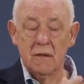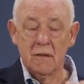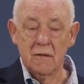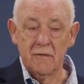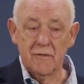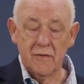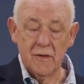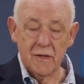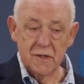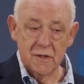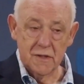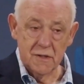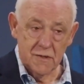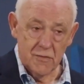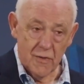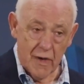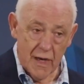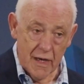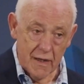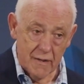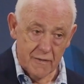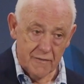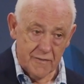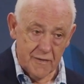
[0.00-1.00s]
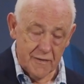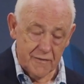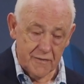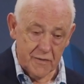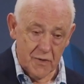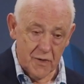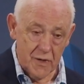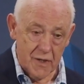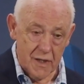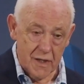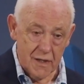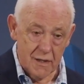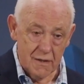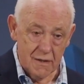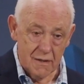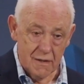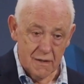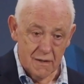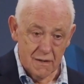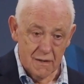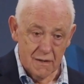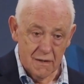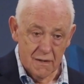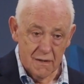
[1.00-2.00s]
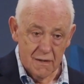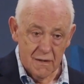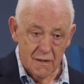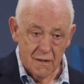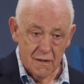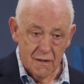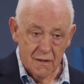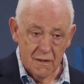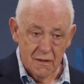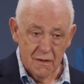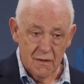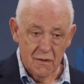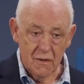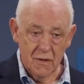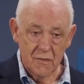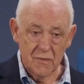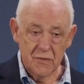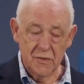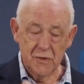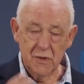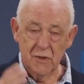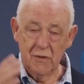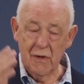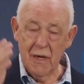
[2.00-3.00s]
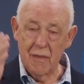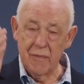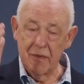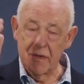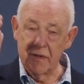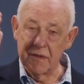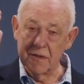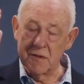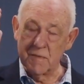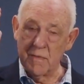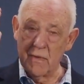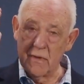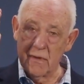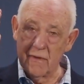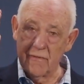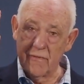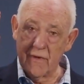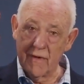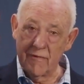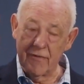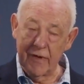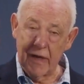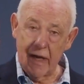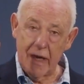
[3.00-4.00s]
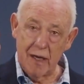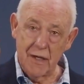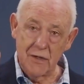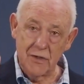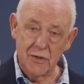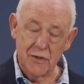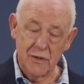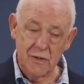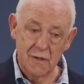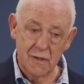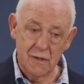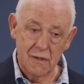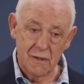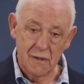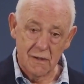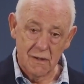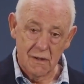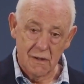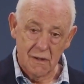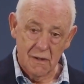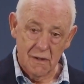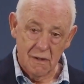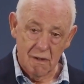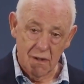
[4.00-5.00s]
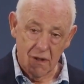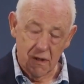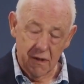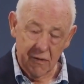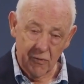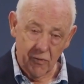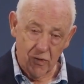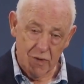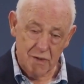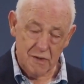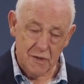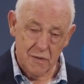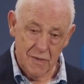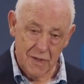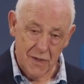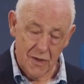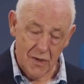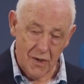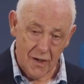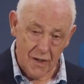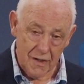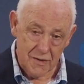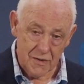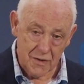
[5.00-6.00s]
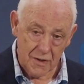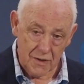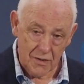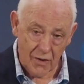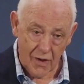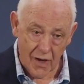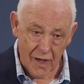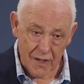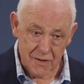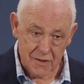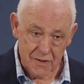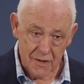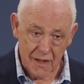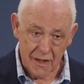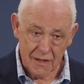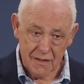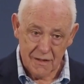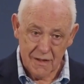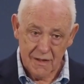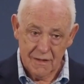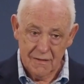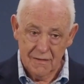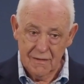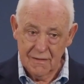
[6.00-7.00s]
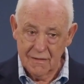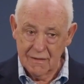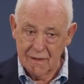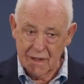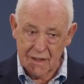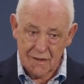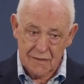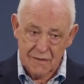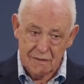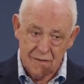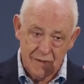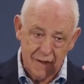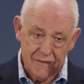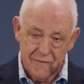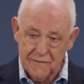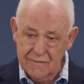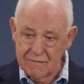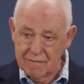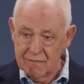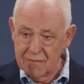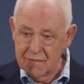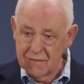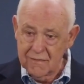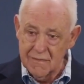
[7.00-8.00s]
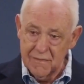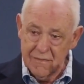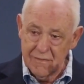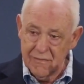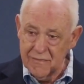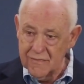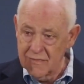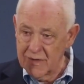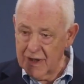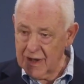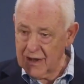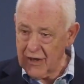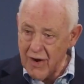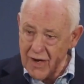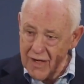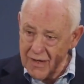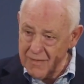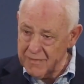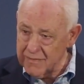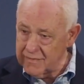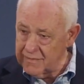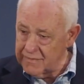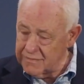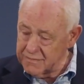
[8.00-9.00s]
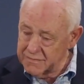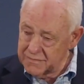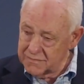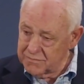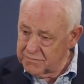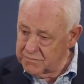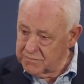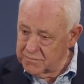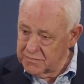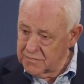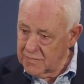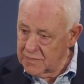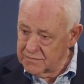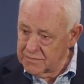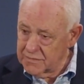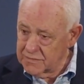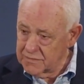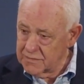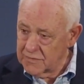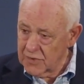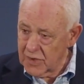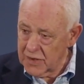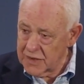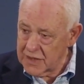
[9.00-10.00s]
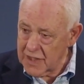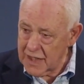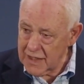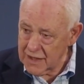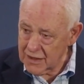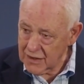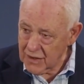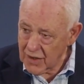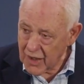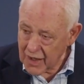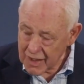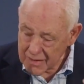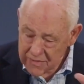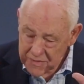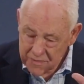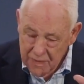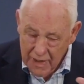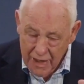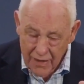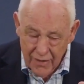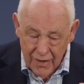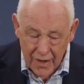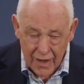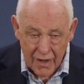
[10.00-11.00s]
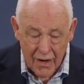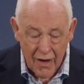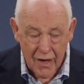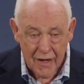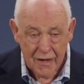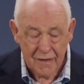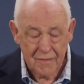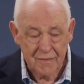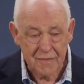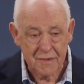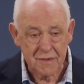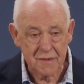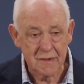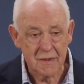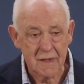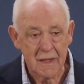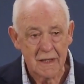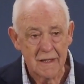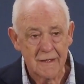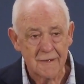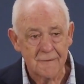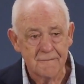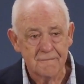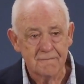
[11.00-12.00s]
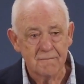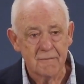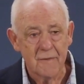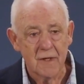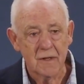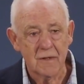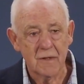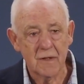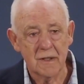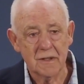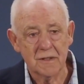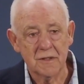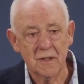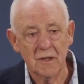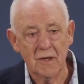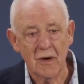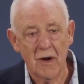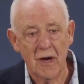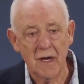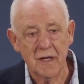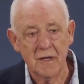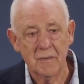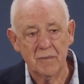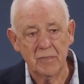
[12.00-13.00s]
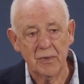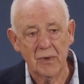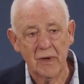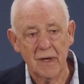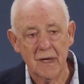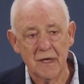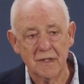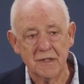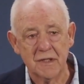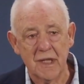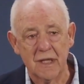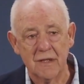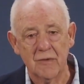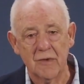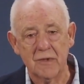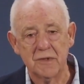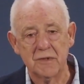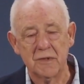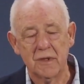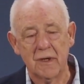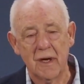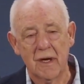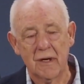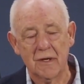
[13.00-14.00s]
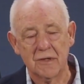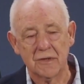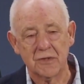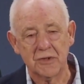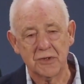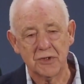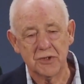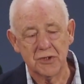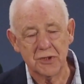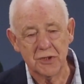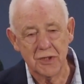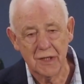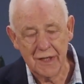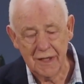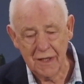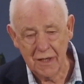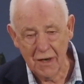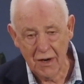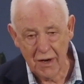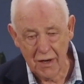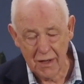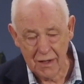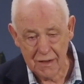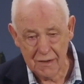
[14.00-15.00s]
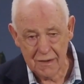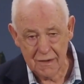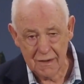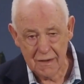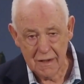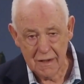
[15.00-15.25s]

Ephesians 1:15. Lord, would you grant me the spirit of revelation in the wisdom and knowledge of Christ. See, they're kind of identical items, parallel items. These are the kind of prayers, in other words, you're going to seek God.